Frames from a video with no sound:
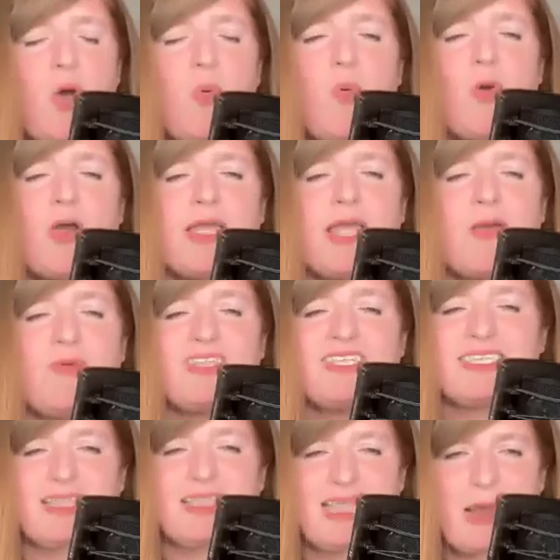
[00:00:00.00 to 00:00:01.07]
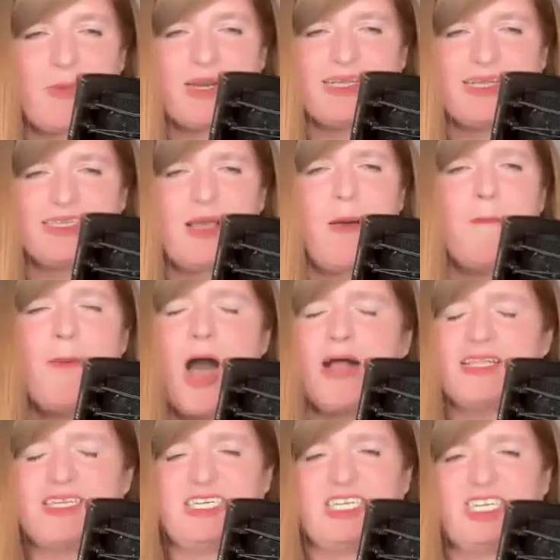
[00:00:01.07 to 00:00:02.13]
working with celebrities,
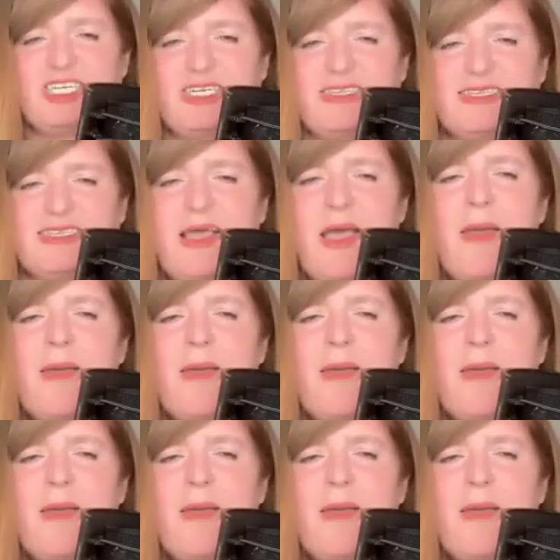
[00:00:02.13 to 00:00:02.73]
politicians,